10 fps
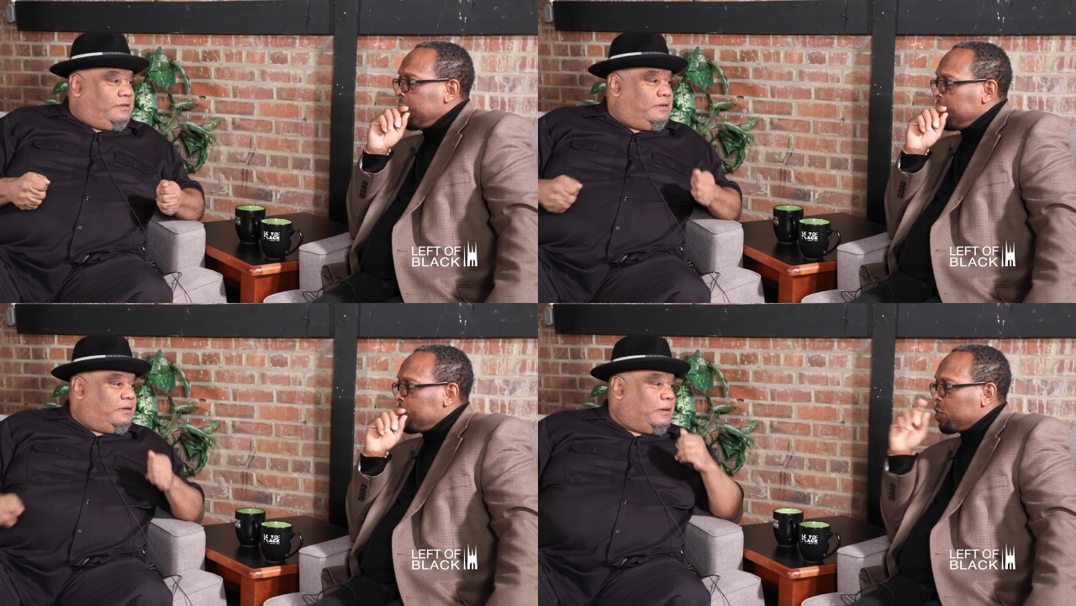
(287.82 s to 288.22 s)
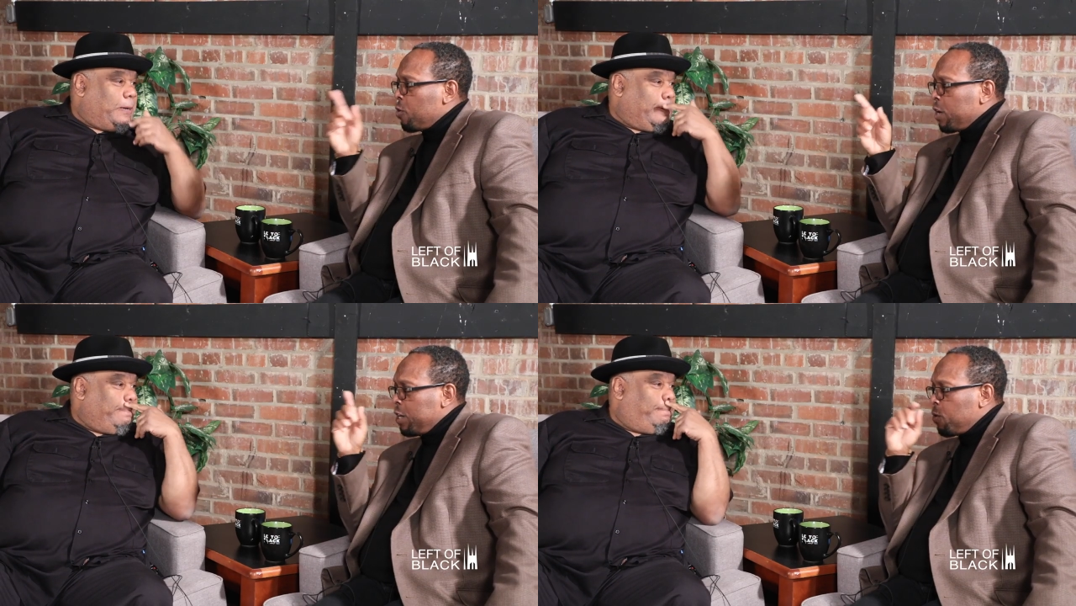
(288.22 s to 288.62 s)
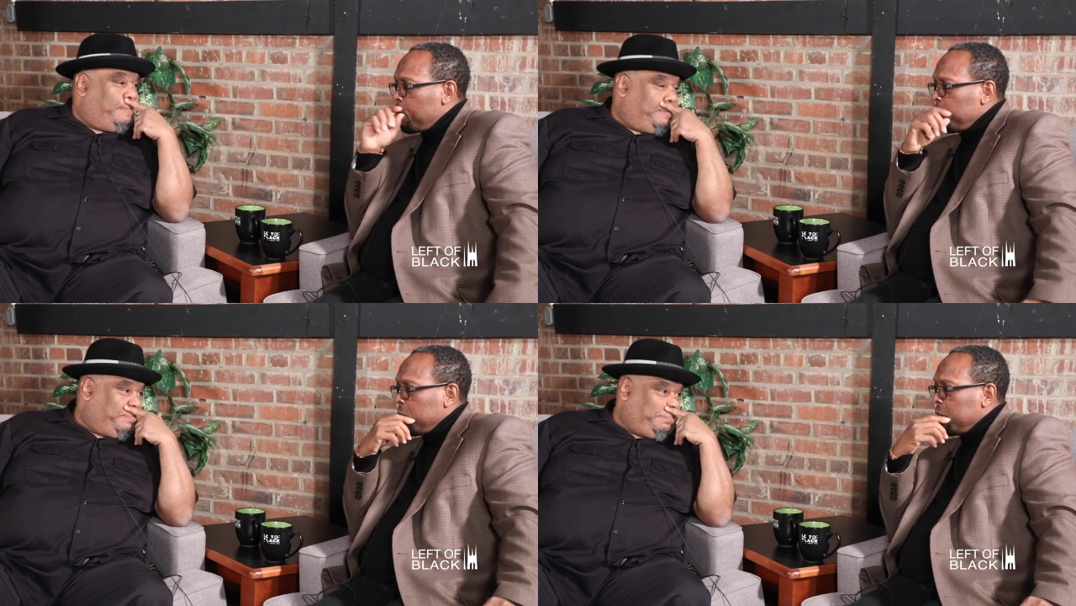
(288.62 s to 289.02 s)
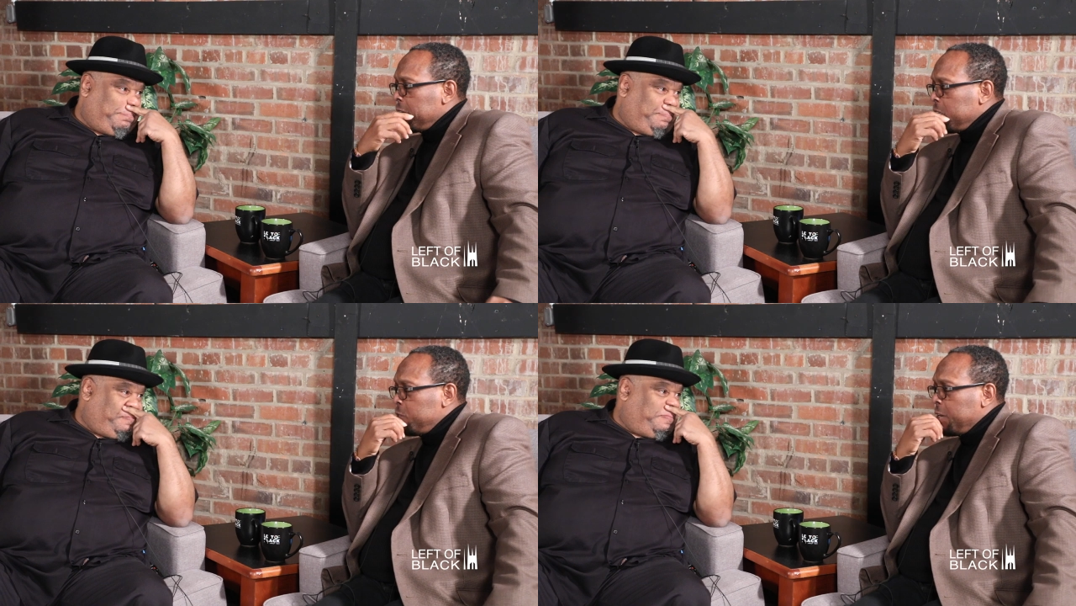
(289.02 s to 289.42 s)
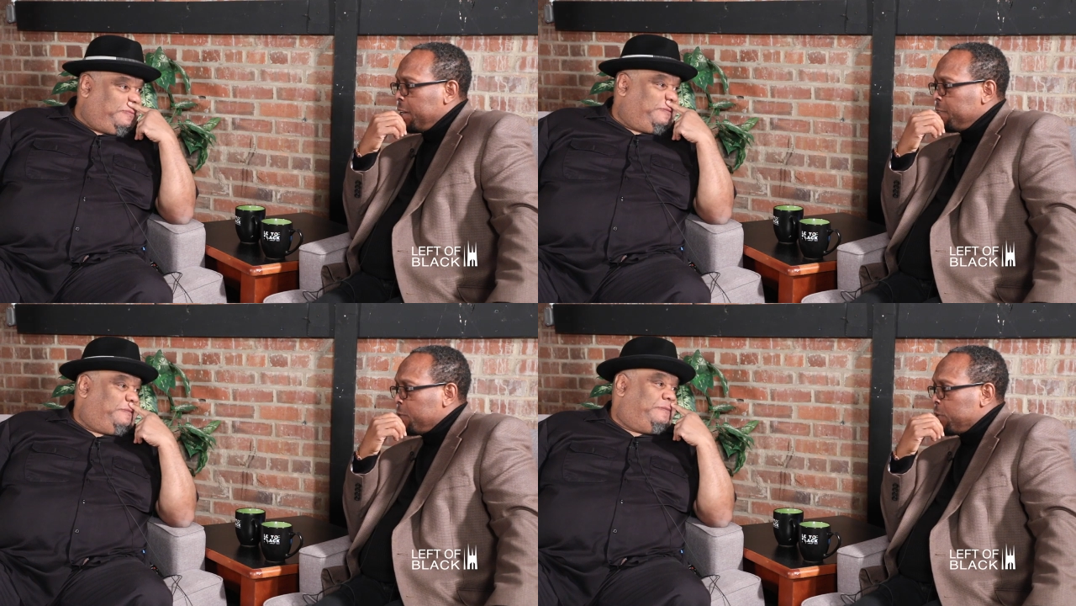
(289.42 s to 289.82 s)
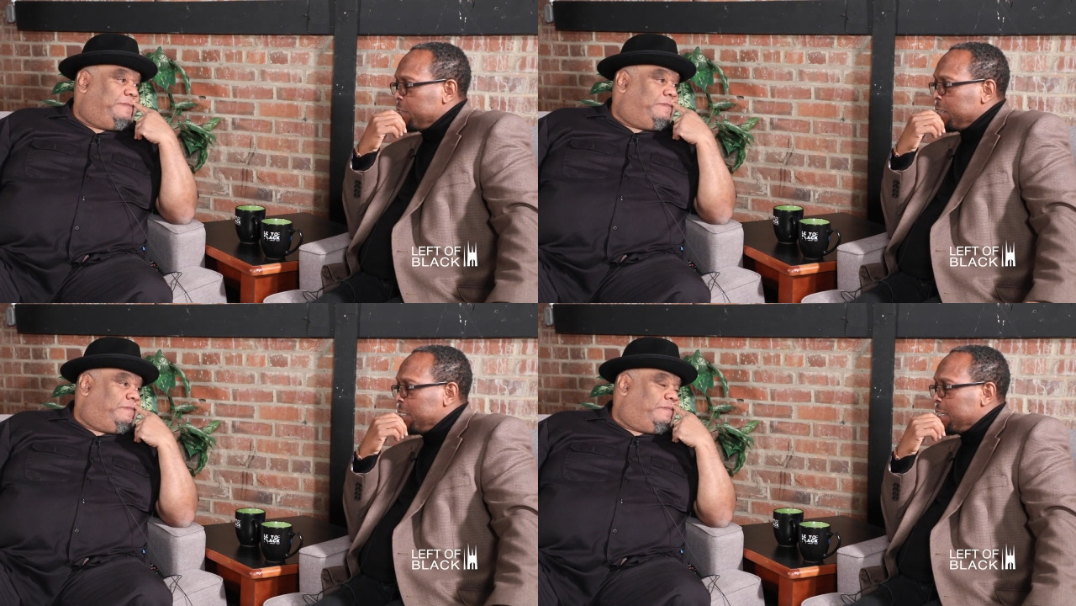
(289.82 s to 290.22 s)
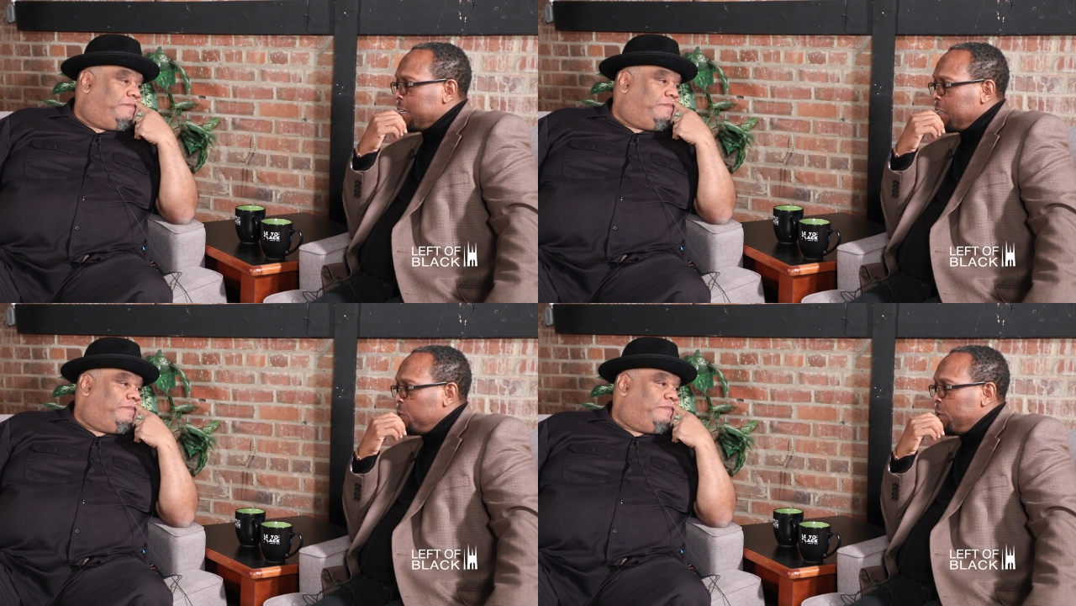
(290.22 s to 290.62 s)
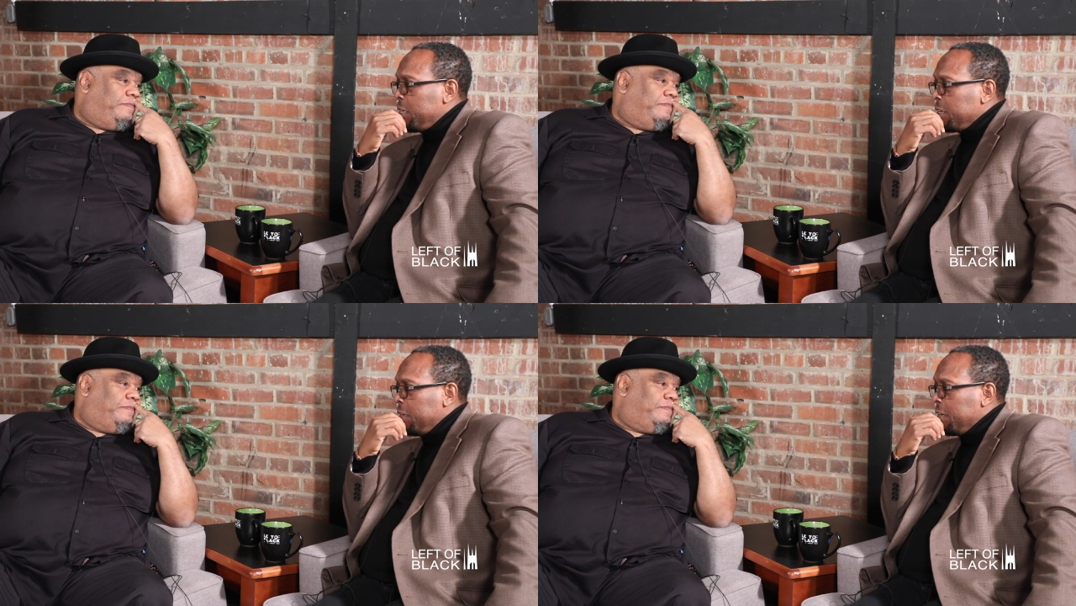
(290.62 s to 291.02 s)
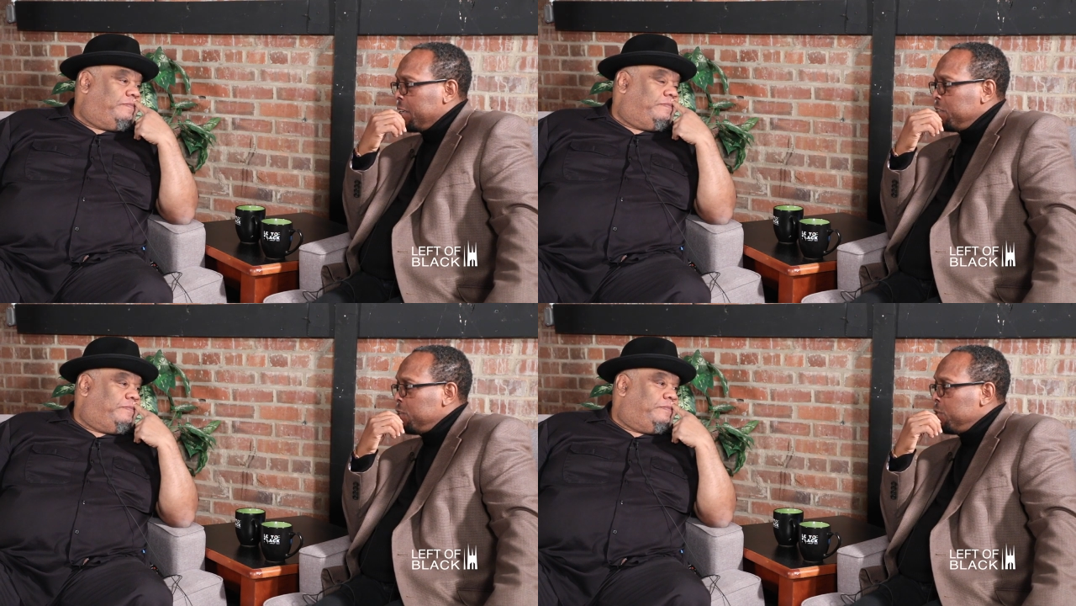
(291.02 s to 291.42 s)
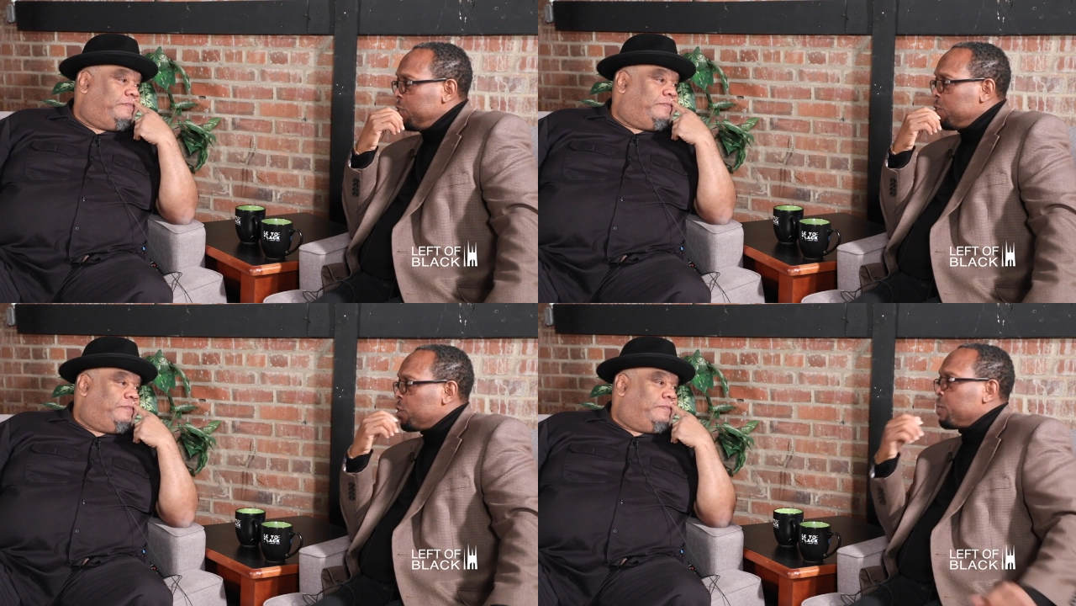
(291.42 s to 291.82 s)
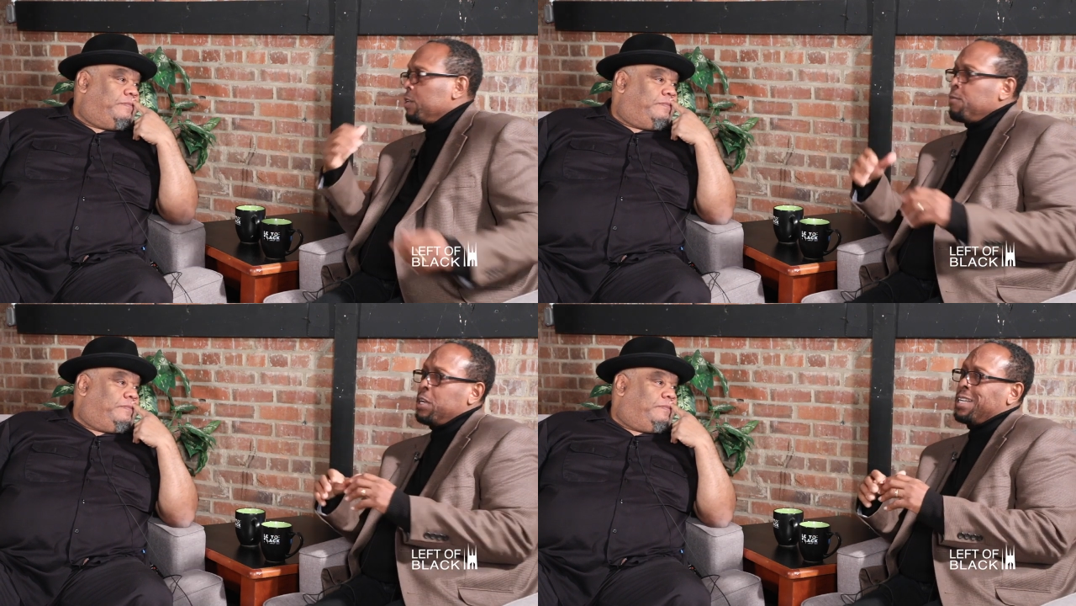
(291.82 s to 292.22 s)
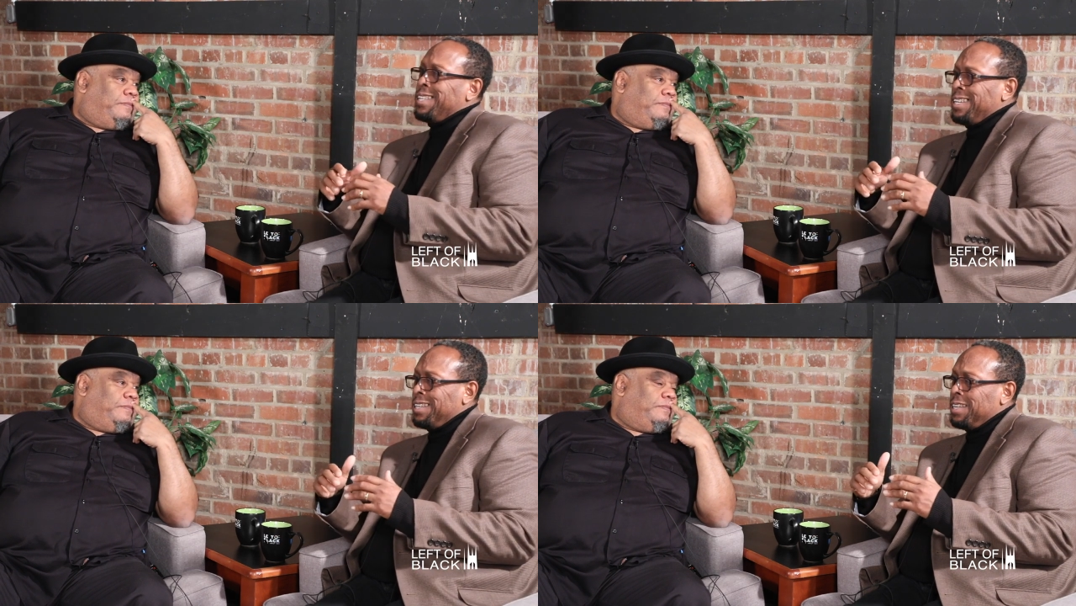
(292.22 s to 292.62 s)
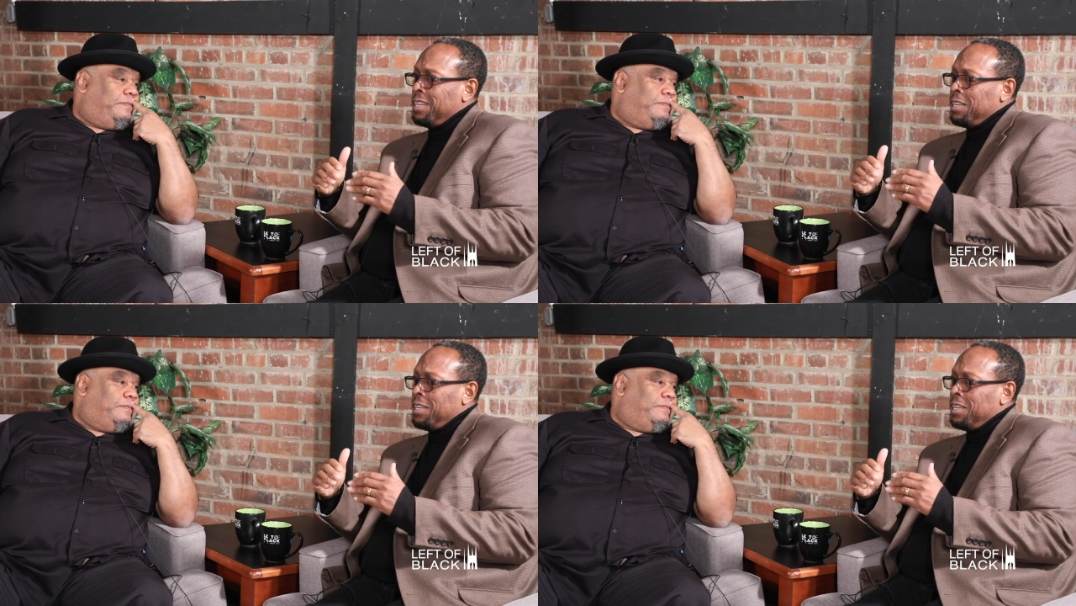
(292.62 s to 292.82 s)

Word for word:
Speaker 1: There's a great quote that you gave, I want to say it's LA Weekly, and you talk about the fact that